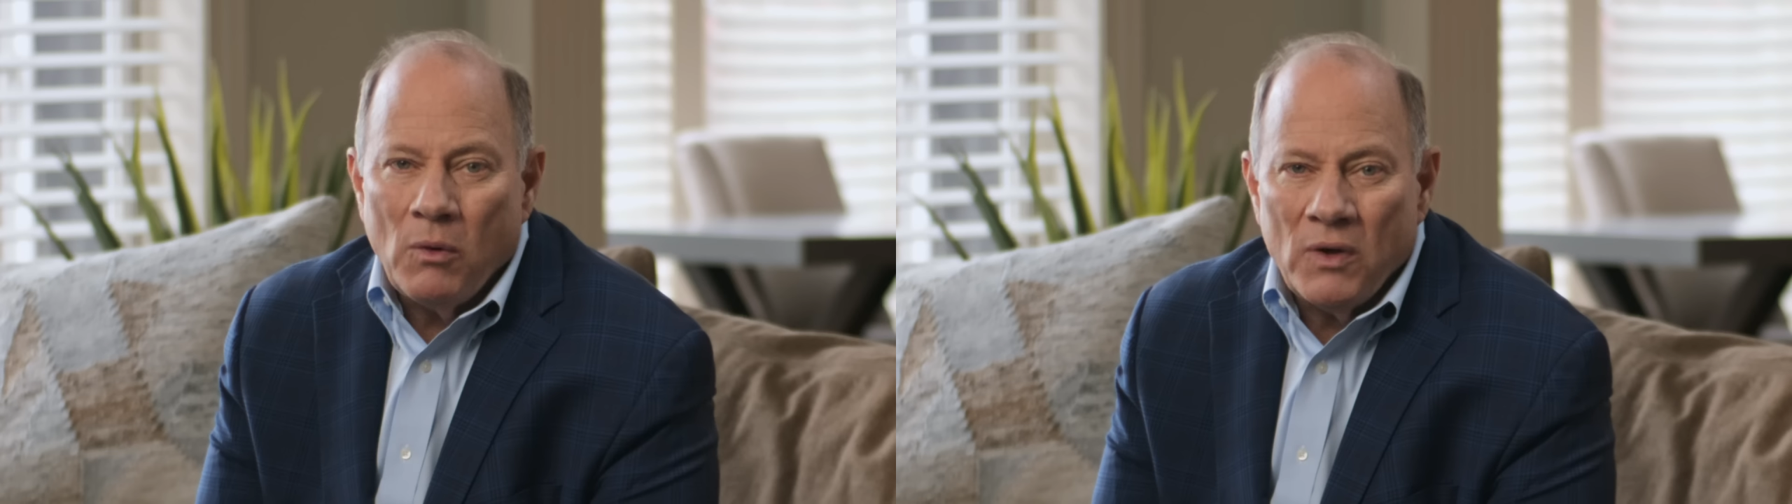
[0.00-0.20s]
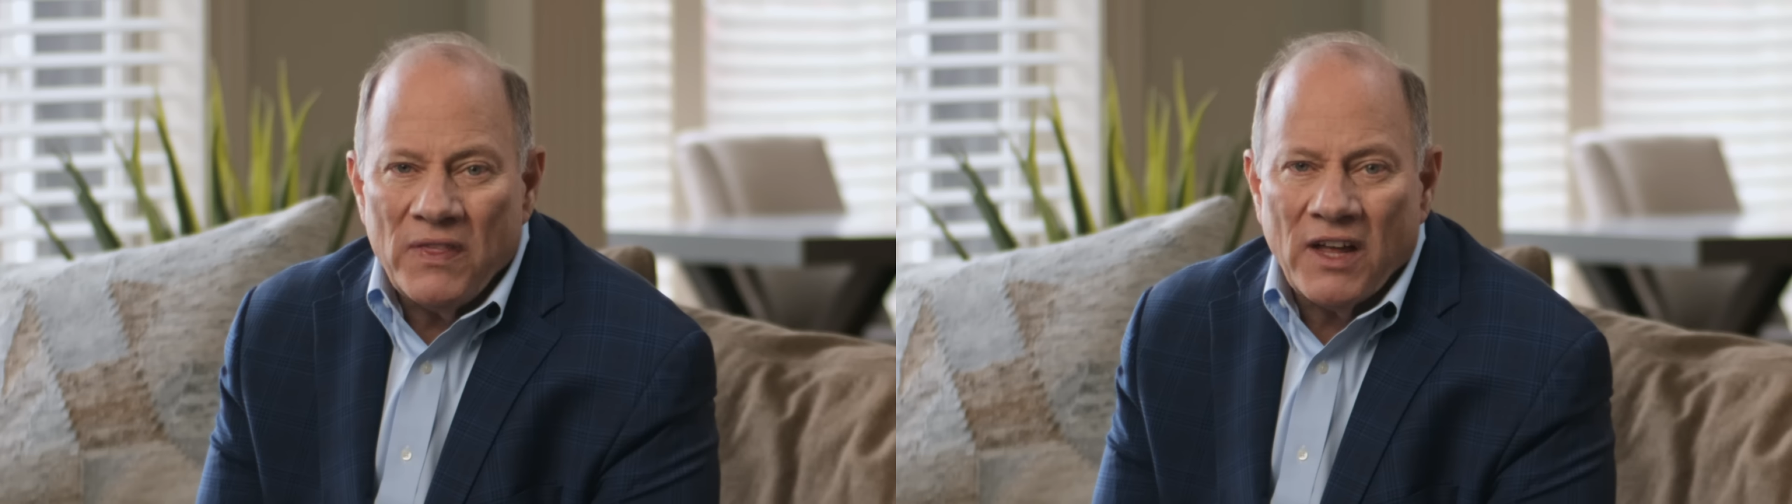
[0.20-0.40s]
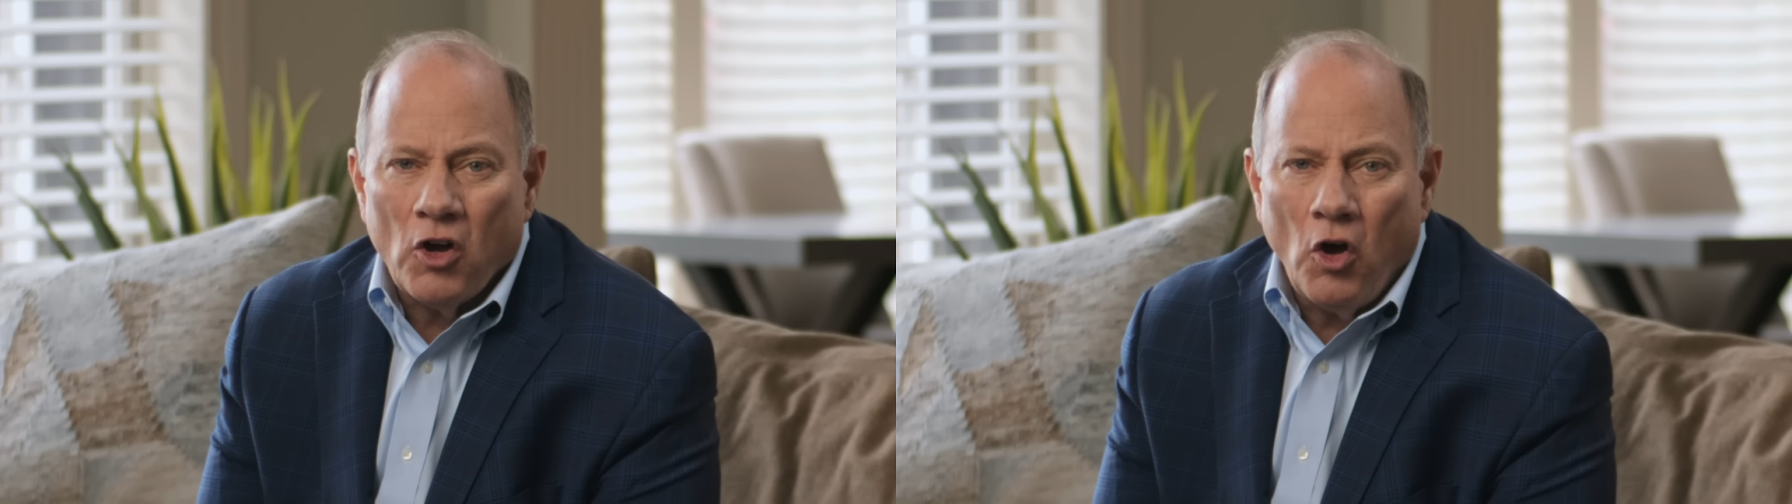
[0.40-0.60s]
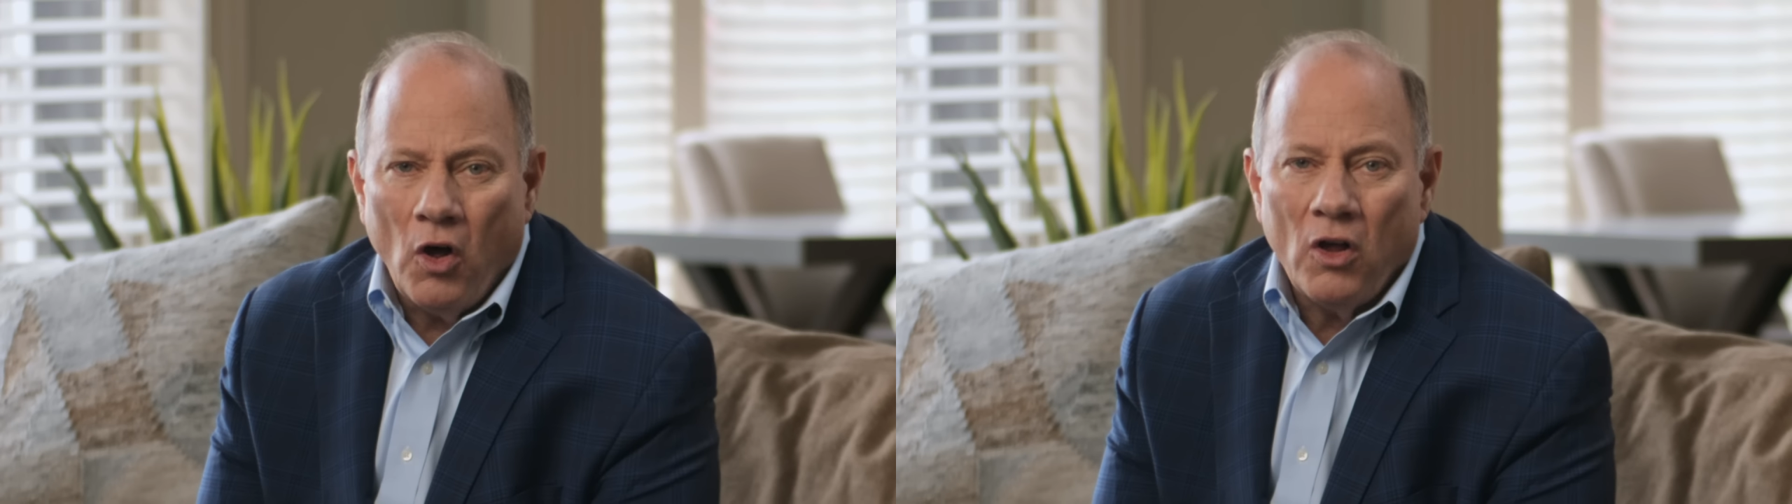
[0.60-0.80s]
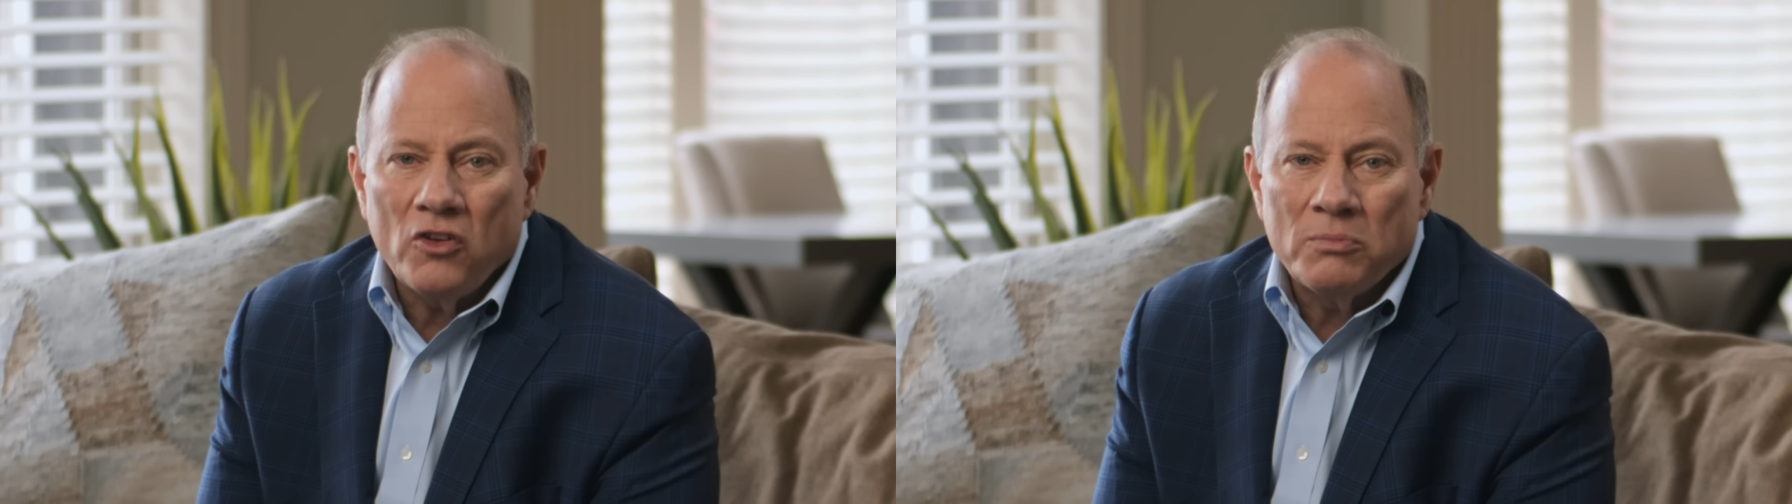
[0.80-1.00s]
But when the
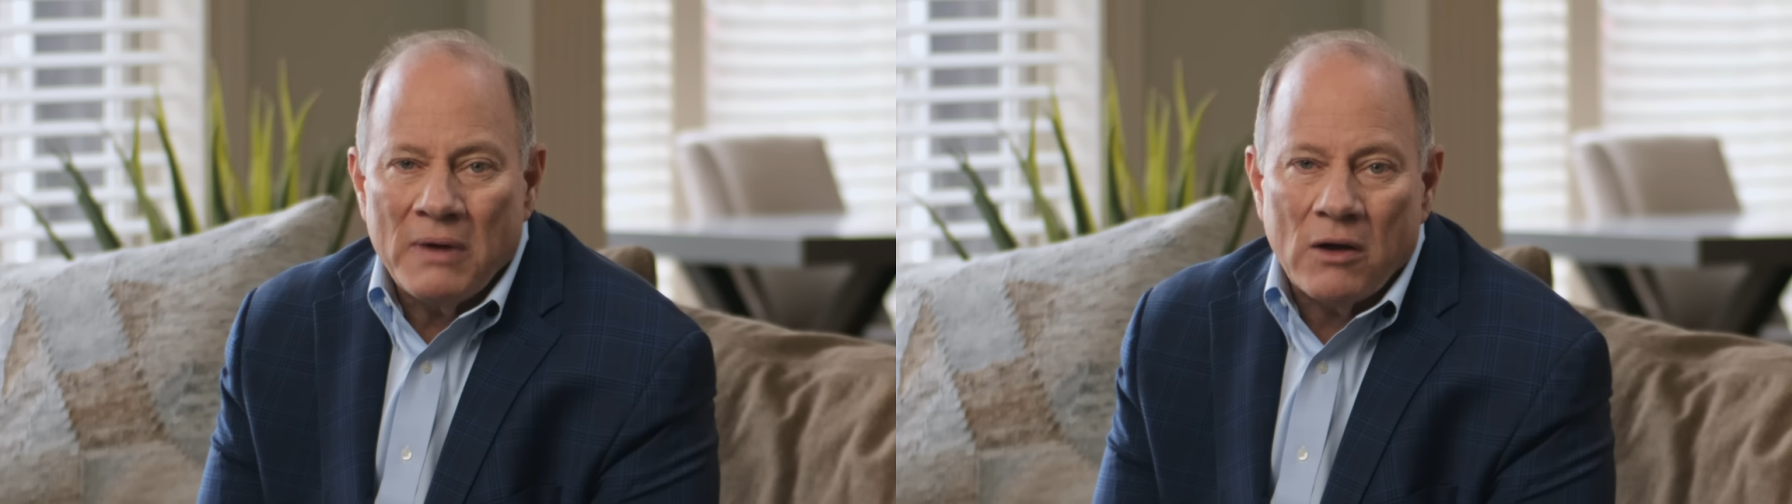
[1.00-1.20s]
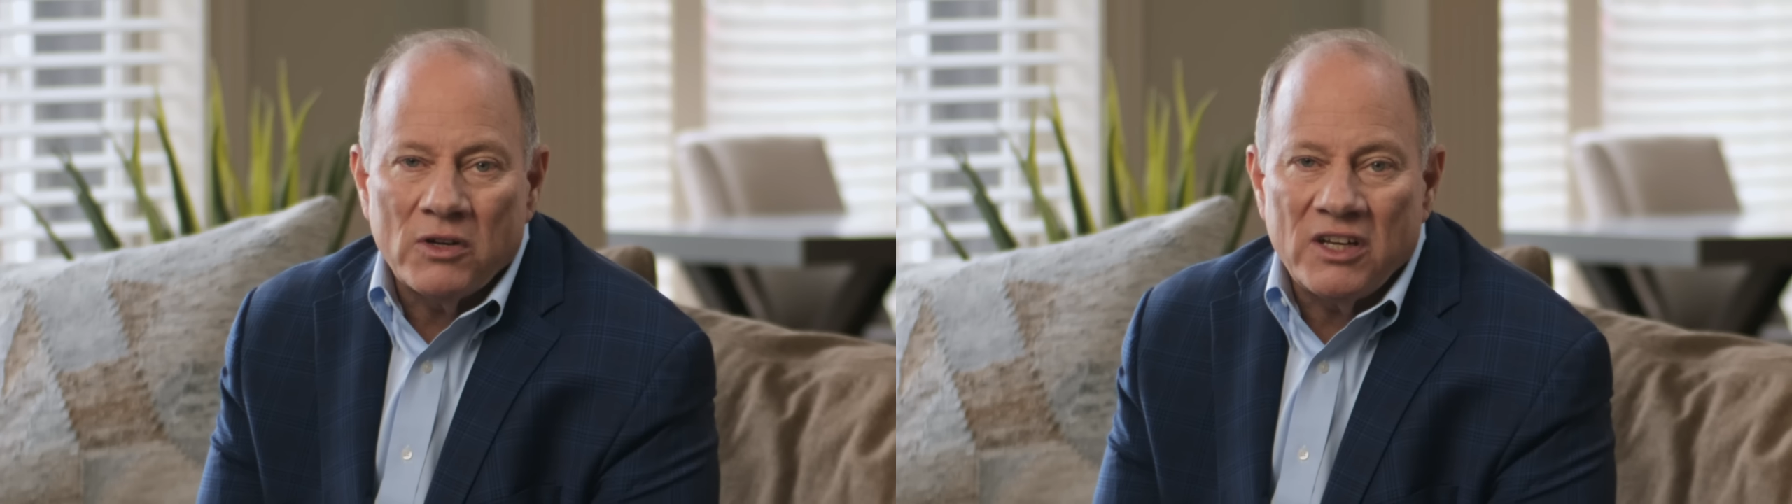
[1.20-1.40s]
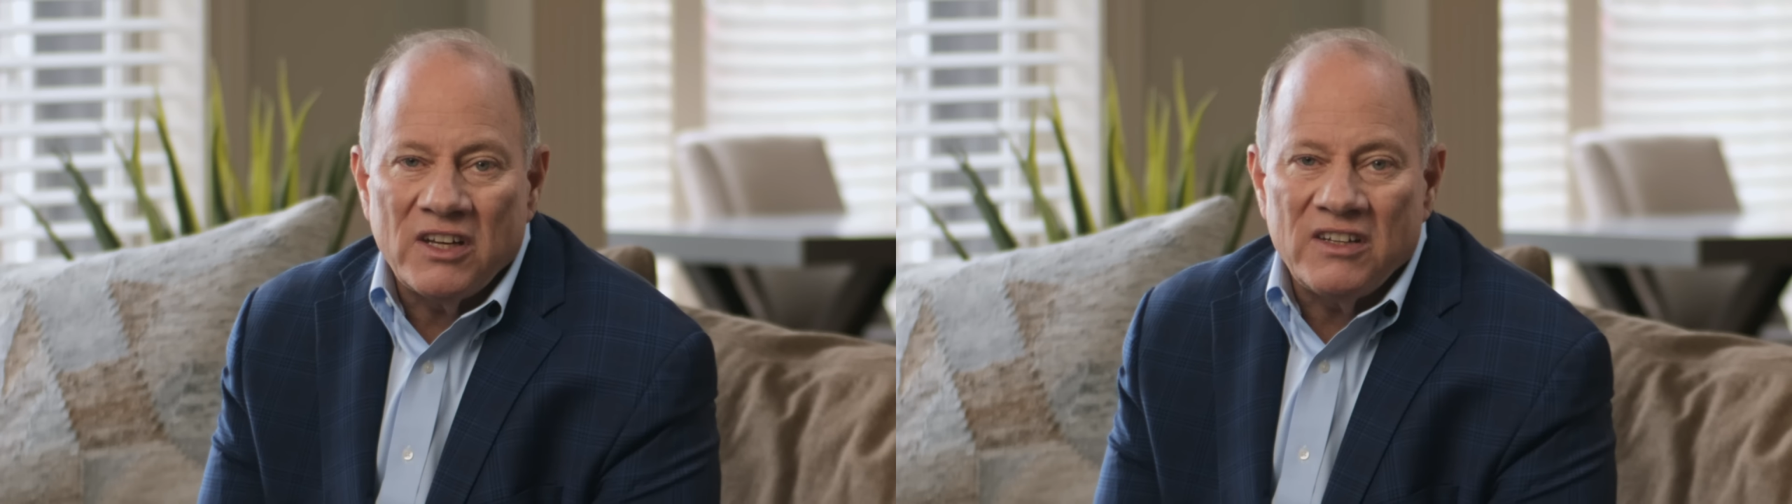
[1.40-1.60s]
calls mounted